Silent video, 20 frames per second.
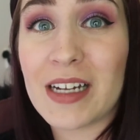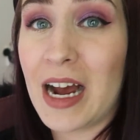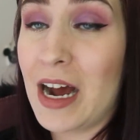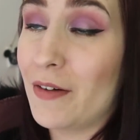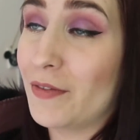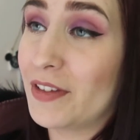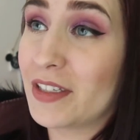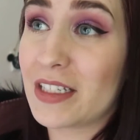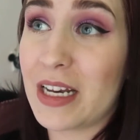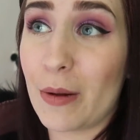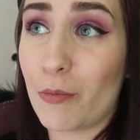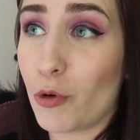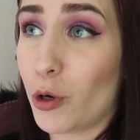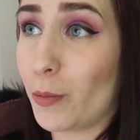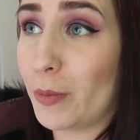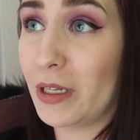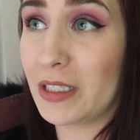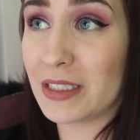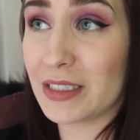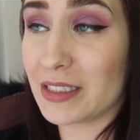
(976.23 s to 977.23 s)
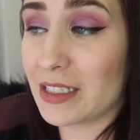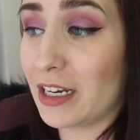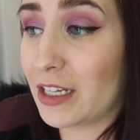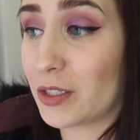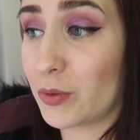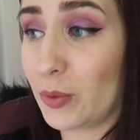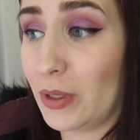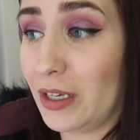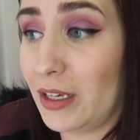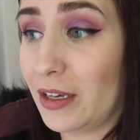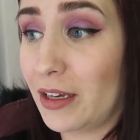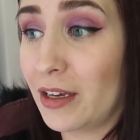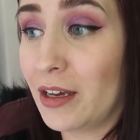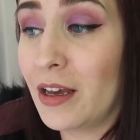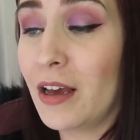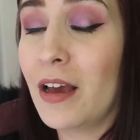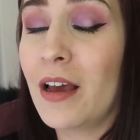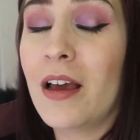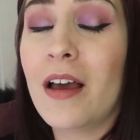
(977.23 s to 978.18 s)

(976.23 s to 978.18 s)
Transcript: I haven't slept properly since last week.